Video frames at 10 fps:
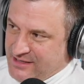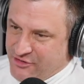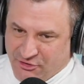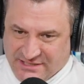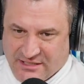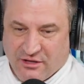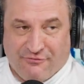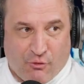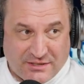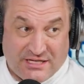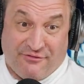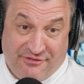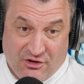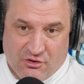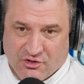13 of their 14
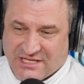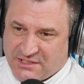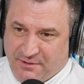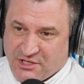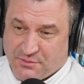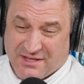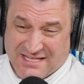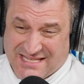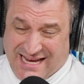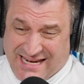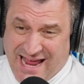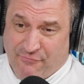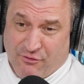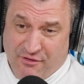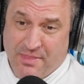field goals against Perrysburg in the second
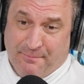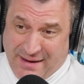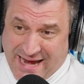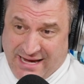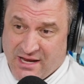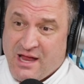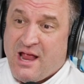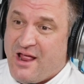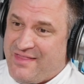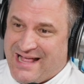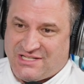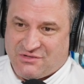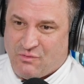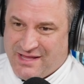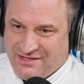half were from the paint, and that's
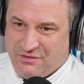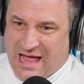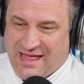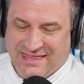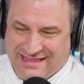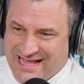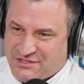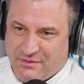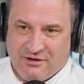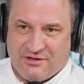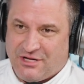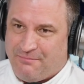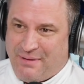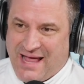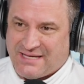when I think that's when they're at their
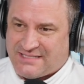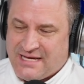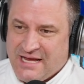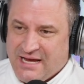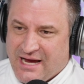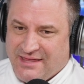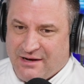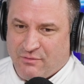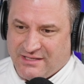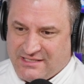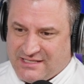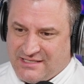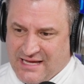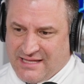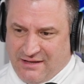best. And then when
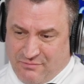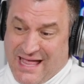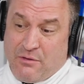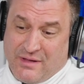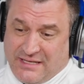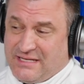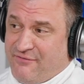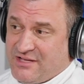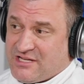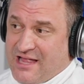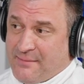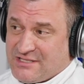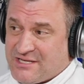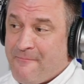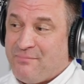the defense
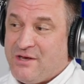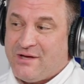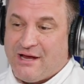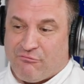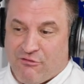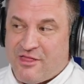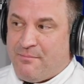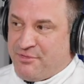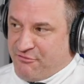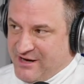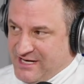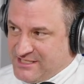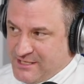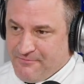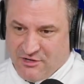collapses, then you get rhythm
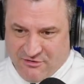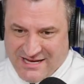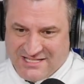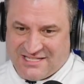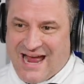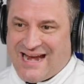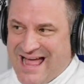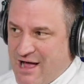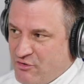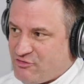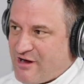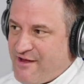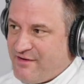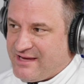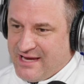threes. You're inside out,
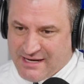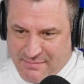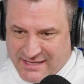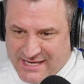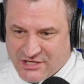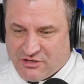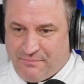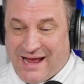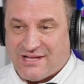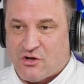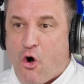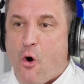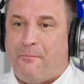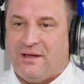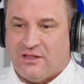drive and kick, make the extra pass,
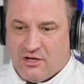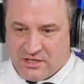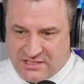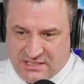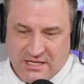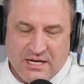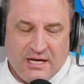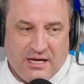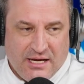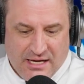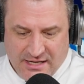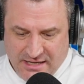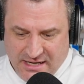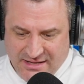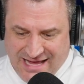open looks, and
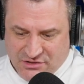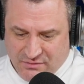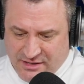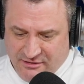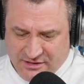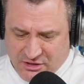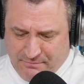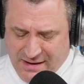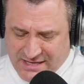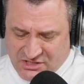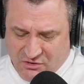that's when they're at their best.